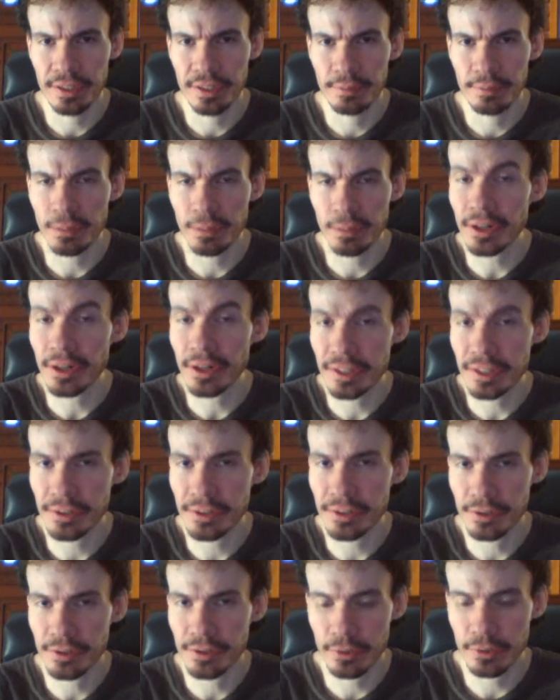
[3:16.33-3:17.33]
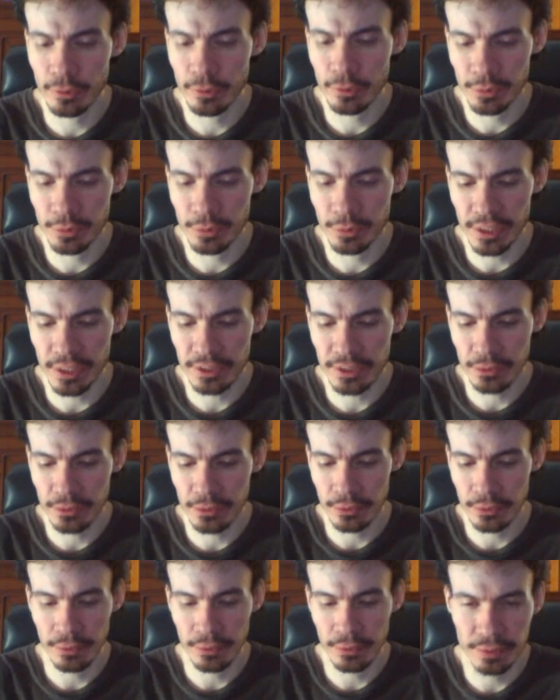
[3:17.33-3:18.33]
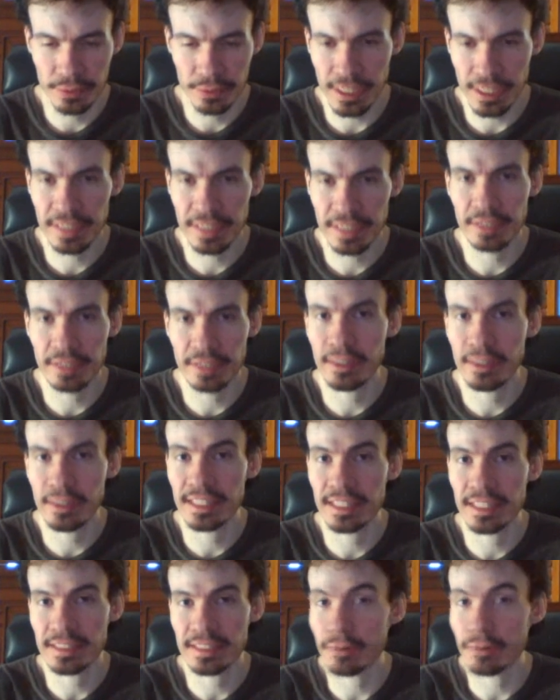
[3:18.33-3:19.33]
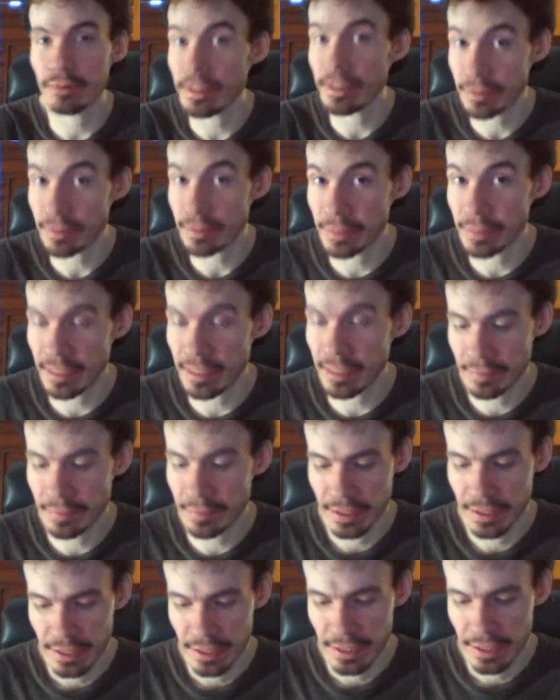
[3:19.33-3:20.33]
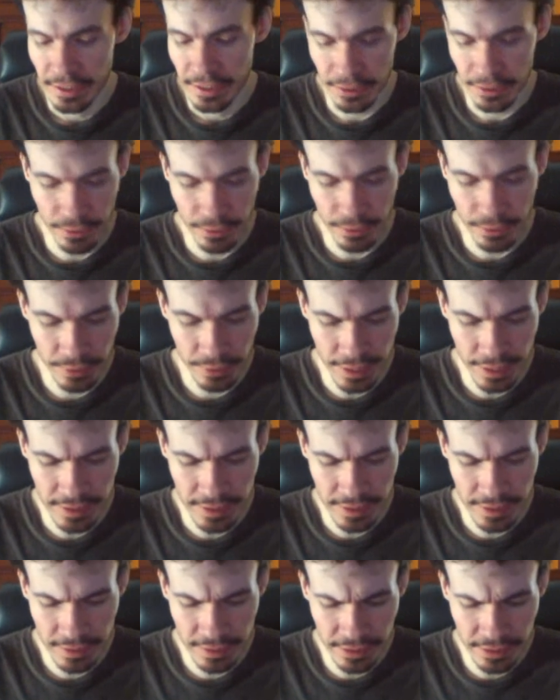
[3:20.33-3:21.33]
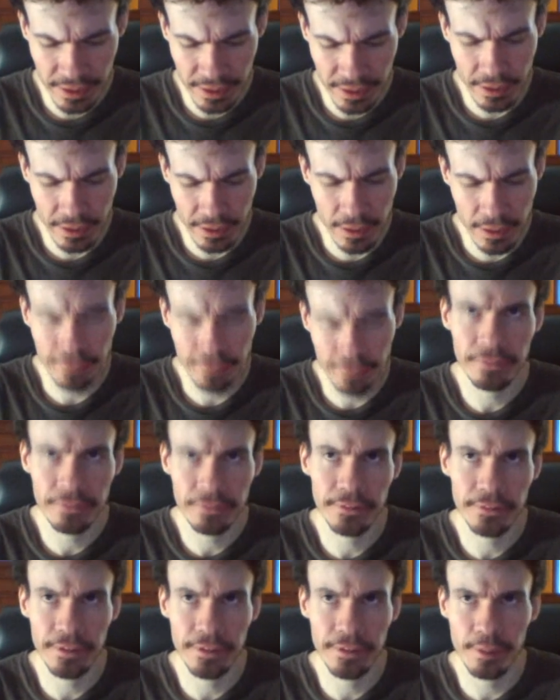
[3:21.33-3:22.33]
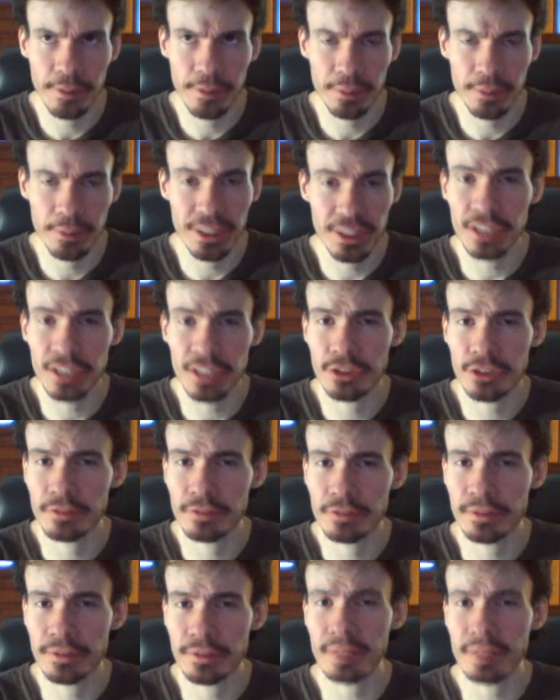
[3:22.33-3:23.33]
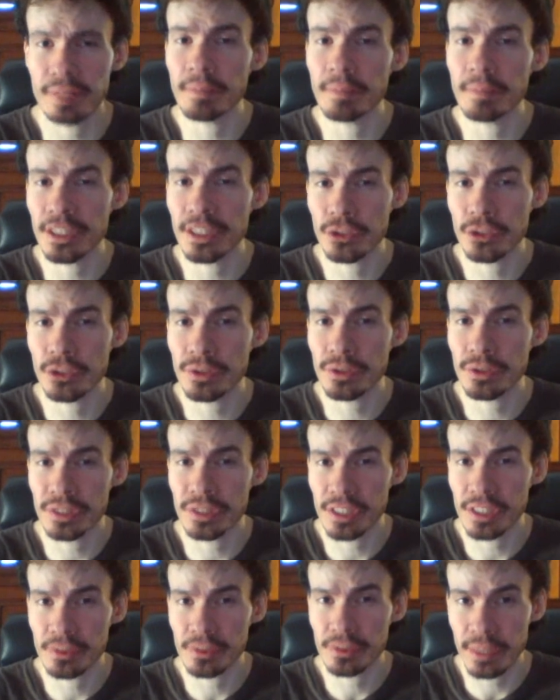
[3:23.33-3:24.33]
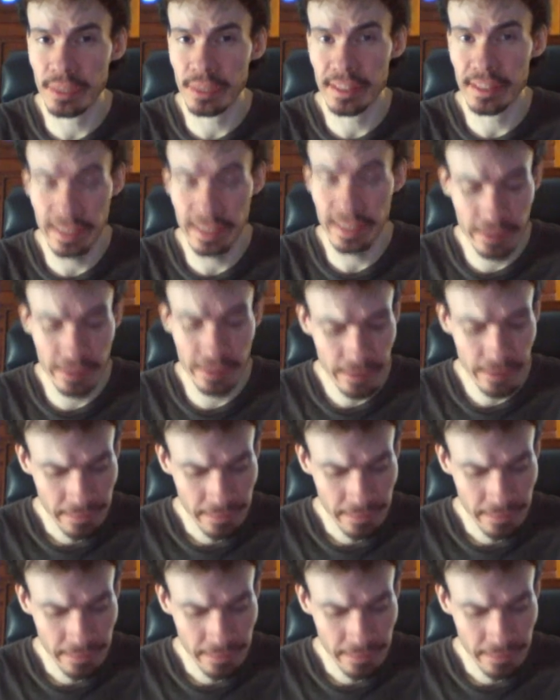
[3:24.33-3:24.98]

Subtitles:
party or your group, trying to take the relics away from them. So there's a lot of potential for adventure seeds right there.